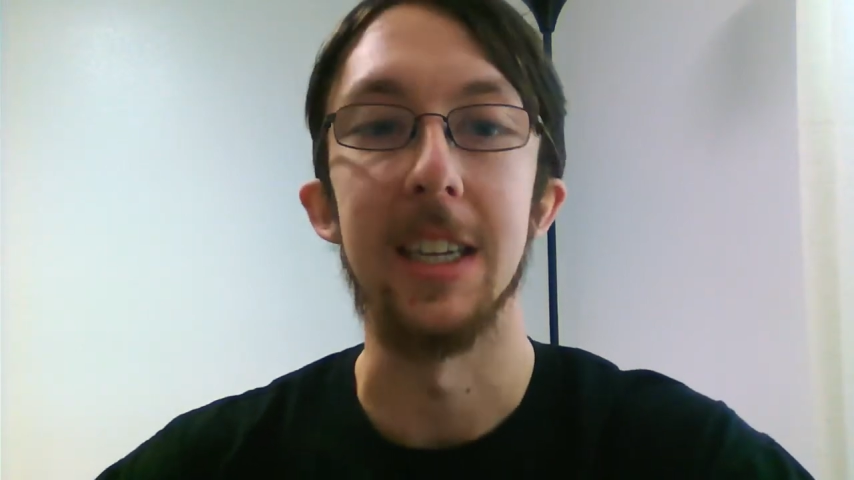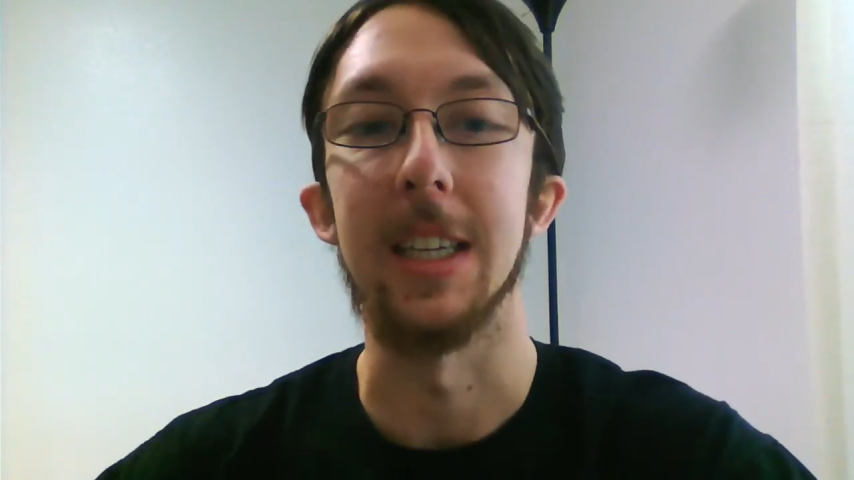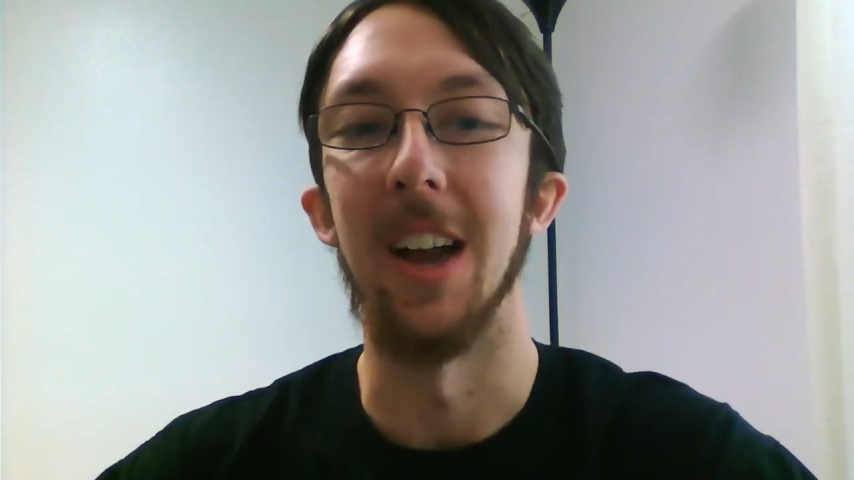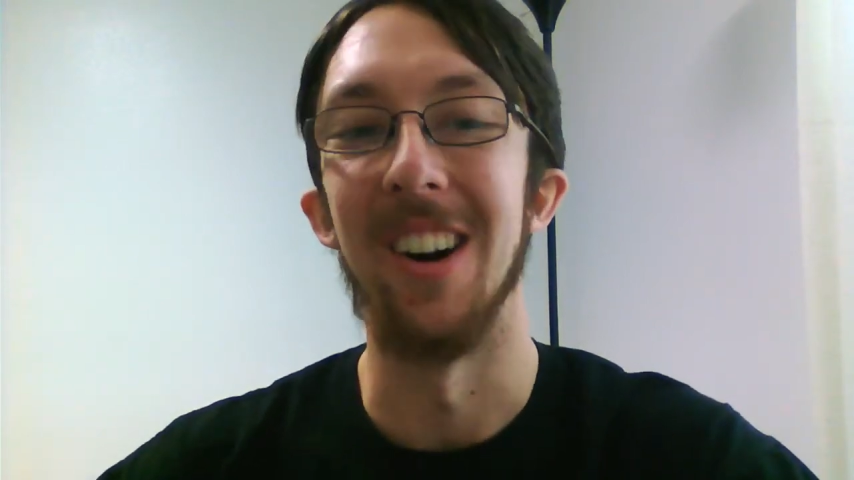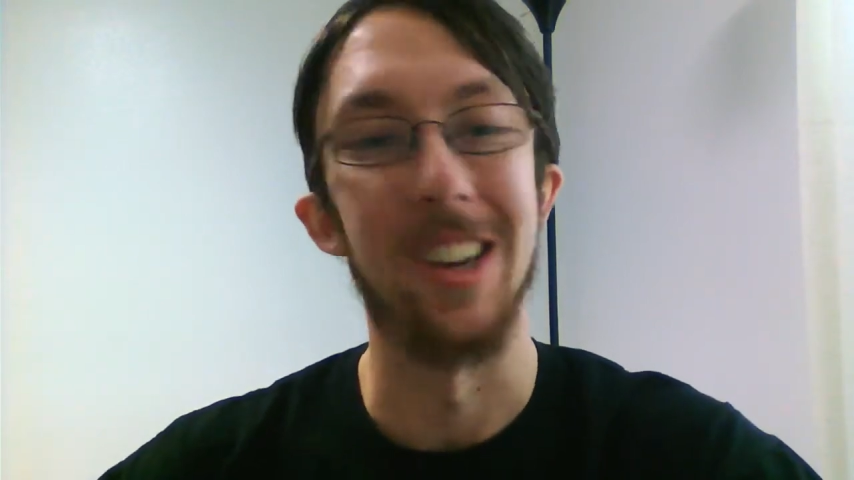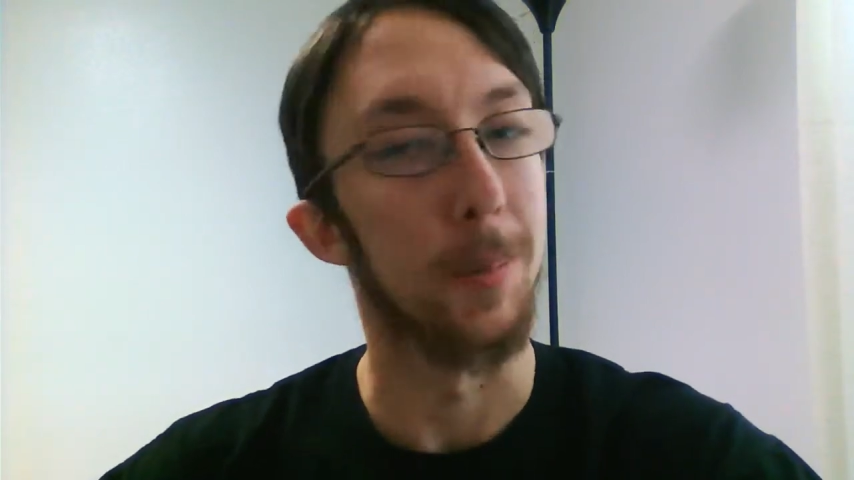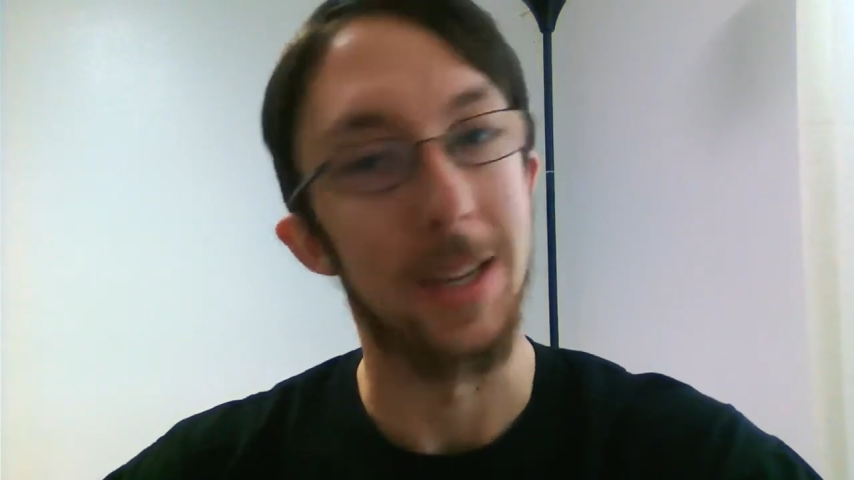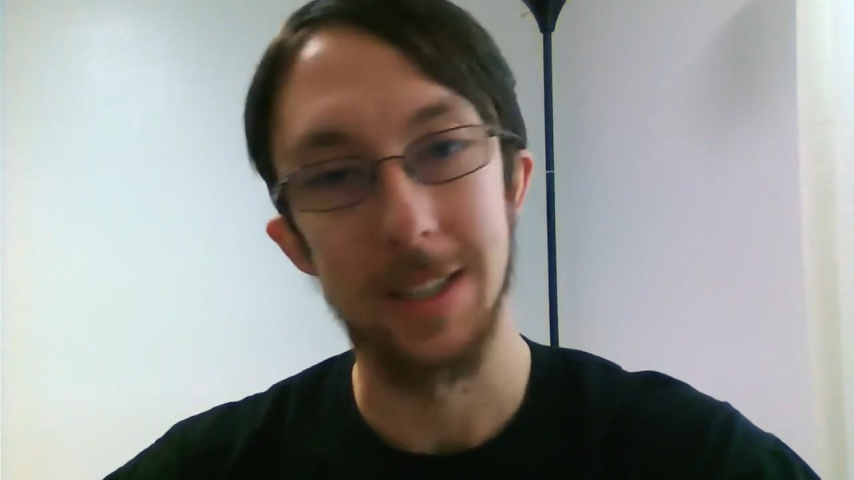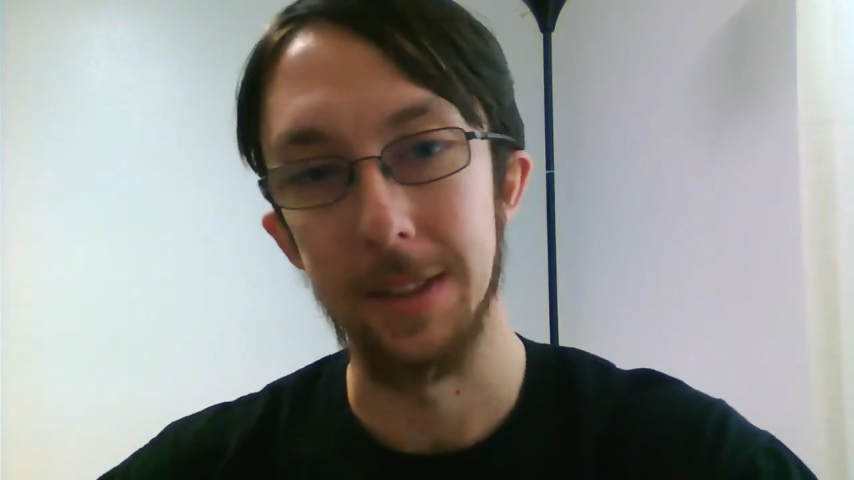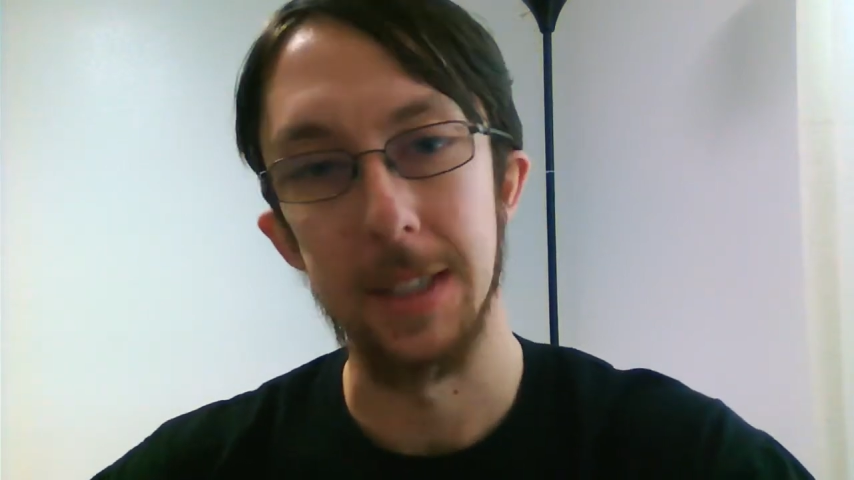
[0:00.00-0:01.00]
It all
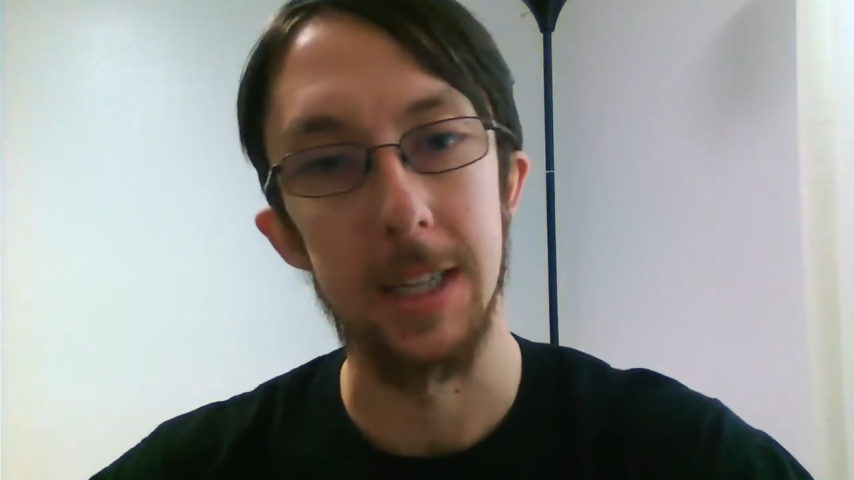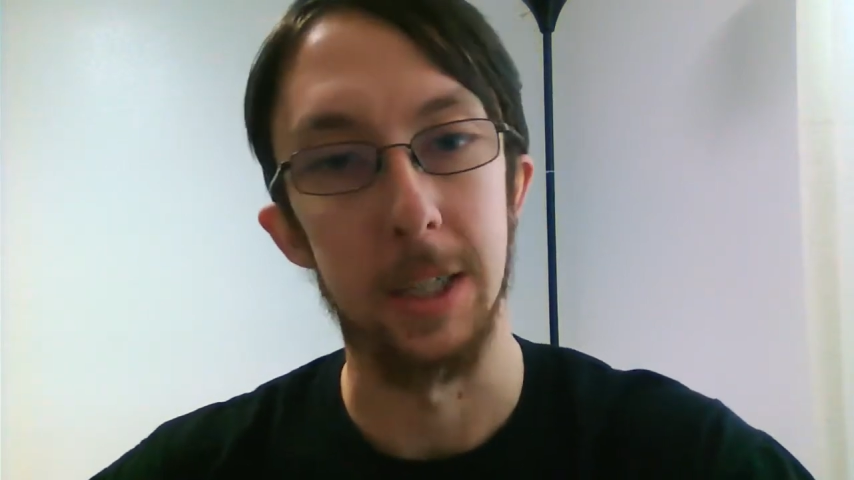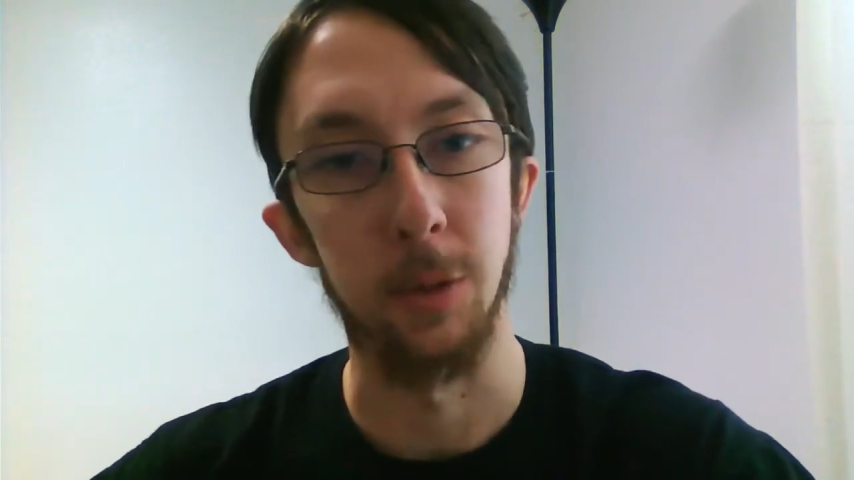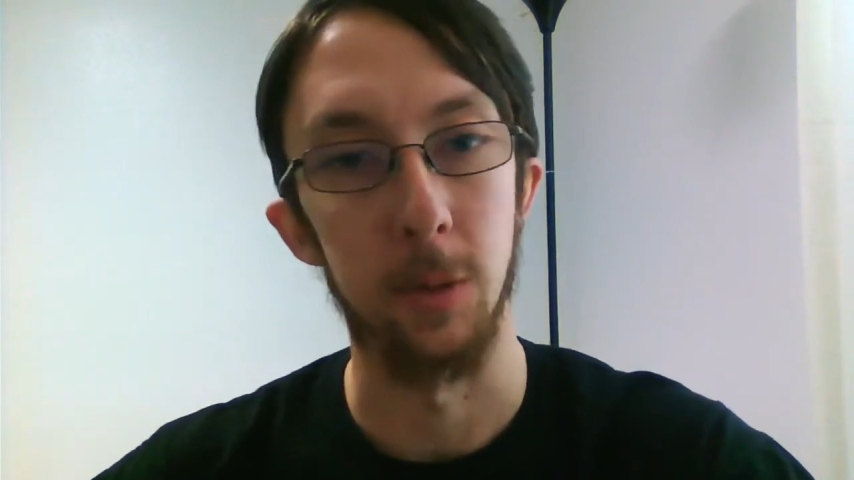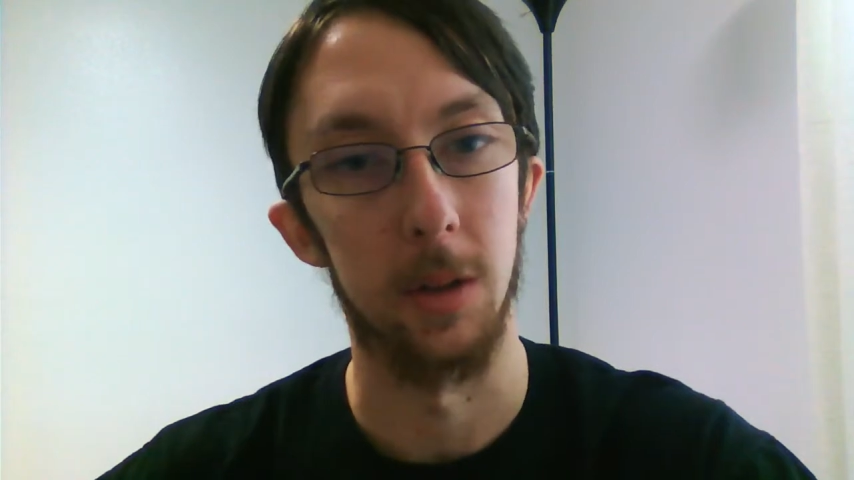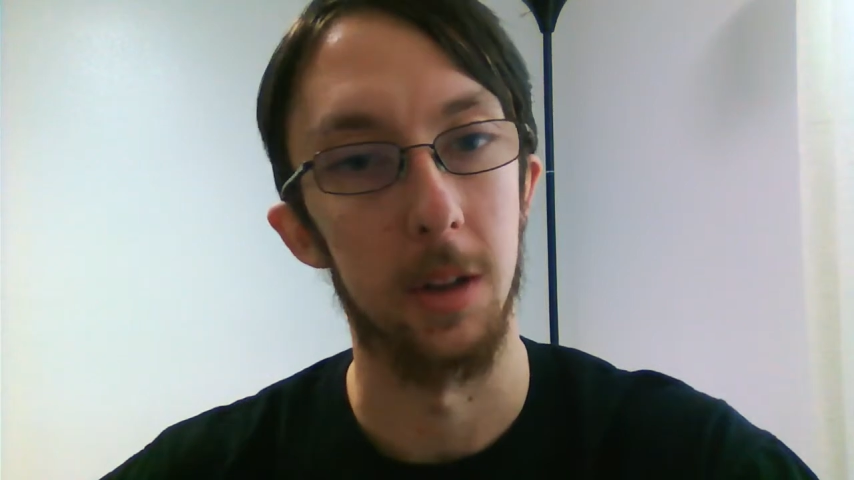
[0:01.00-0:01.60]
depends on the schedule.